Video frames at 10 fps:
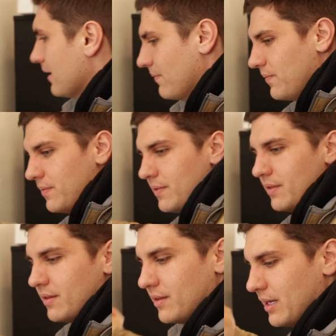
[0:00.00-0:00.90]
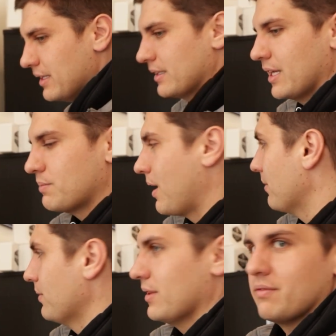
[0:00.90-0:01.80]
uh, I think that's
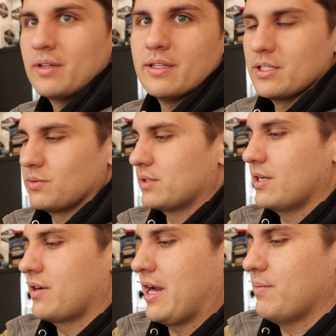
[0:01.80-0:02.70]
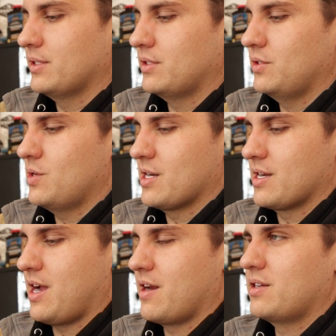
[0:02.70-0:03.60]
probably one of the fun things with cell cameras is you can
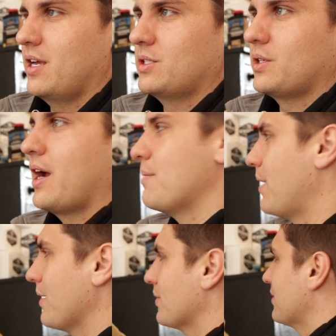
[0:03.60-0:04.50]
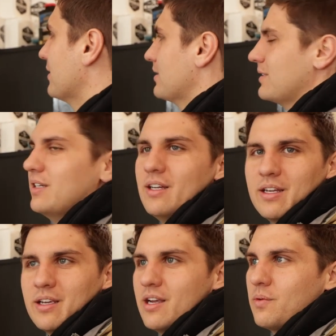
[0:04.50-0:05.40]
kind of test your hypothesis
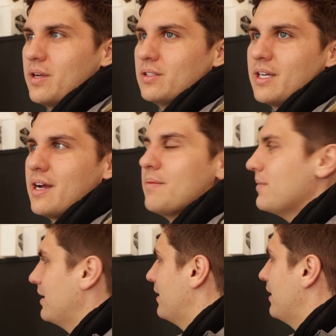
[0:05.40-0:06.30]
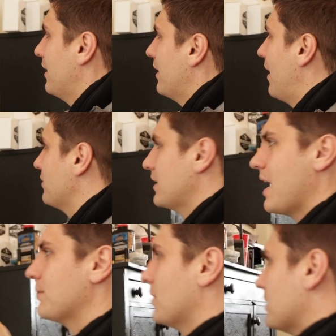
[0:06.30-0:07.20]
in real time. And obviously,
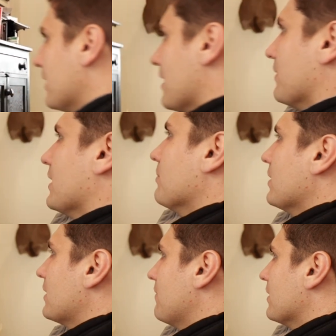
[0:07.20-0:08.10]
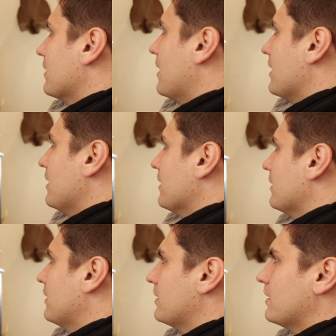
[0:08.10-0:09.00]
cameras don't tell you everything, but they'll give you a good
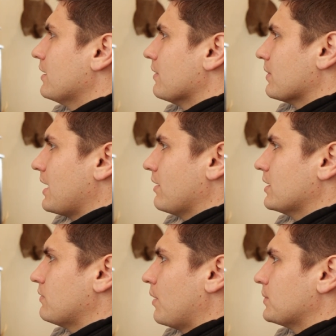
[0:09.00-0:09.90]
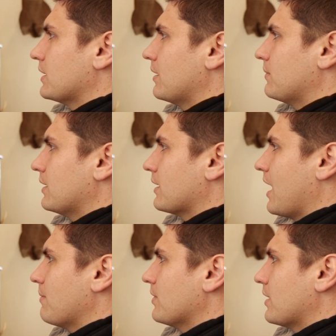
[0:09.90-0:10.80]
idea. And with how this farm's set up, the
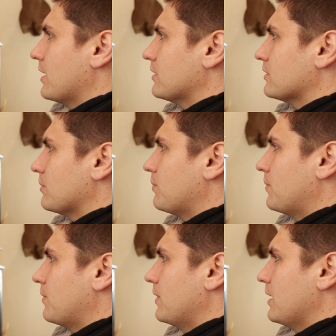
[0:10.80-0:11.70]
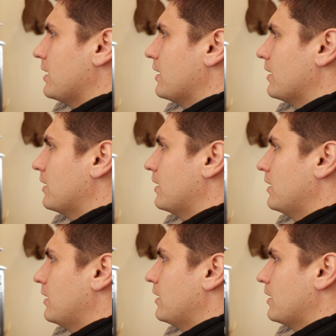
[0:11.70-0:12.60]
camera locations are pretty,
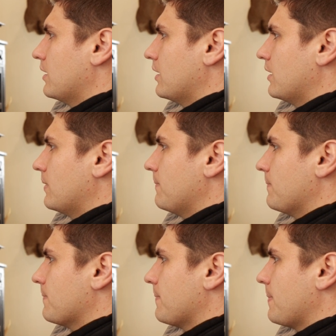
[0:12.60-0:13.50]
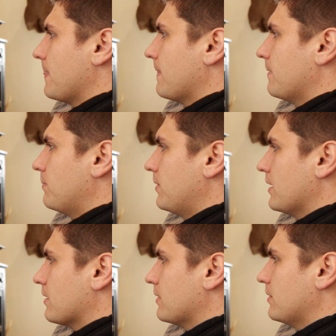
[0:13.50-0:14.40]
um, pretty